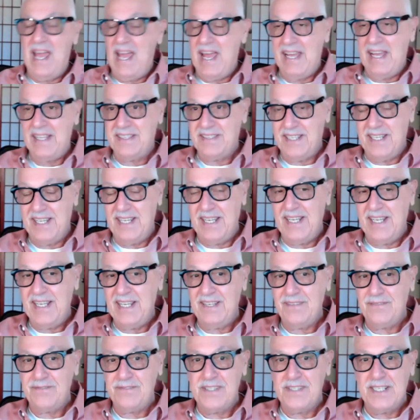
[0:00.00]
At the
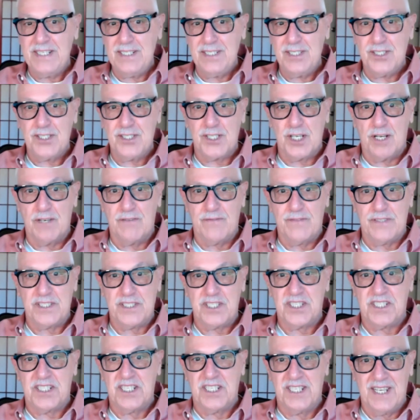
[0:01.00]
evening
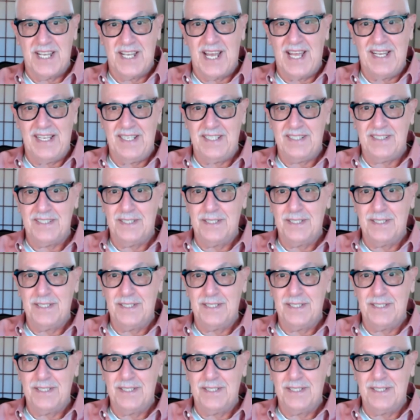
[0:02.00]
service tonight,